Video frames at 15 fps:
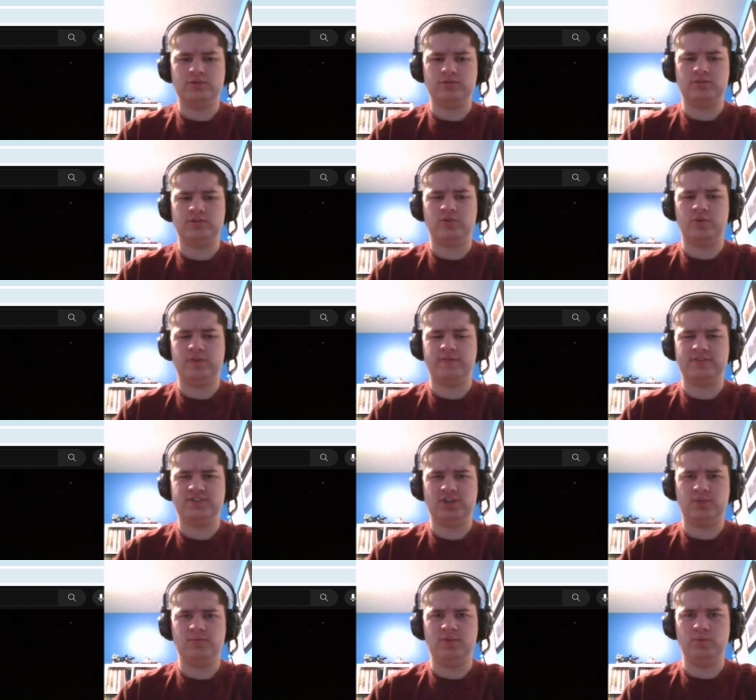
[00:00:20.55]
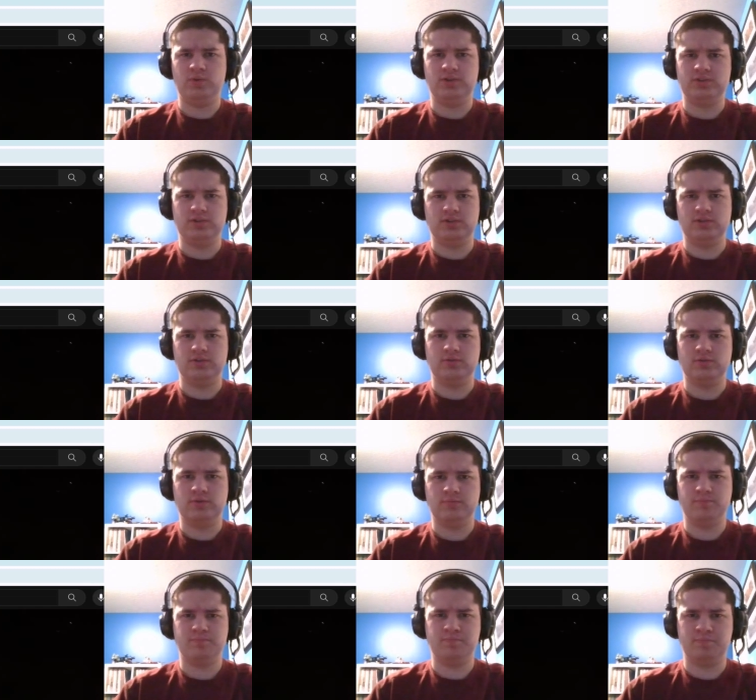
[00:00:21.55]
don't even tell me what to do,
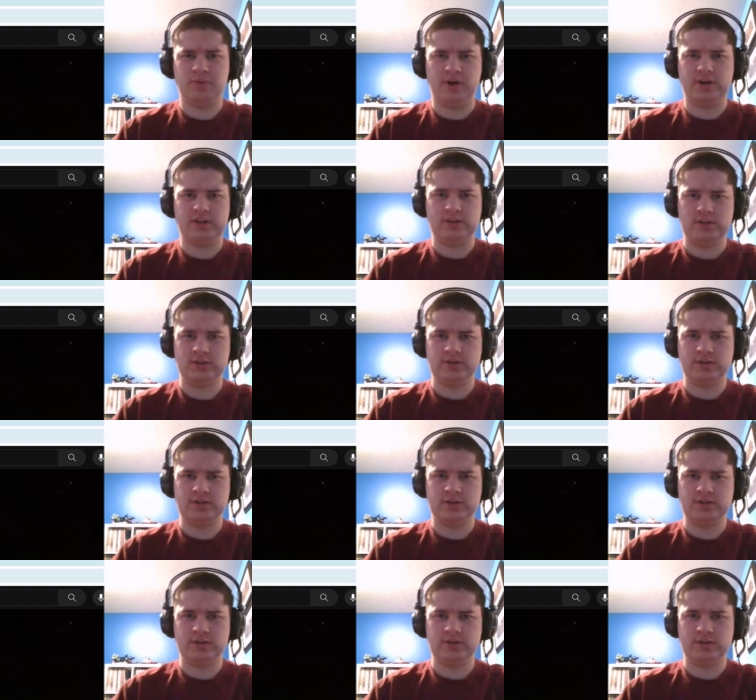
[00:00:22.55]
buddy.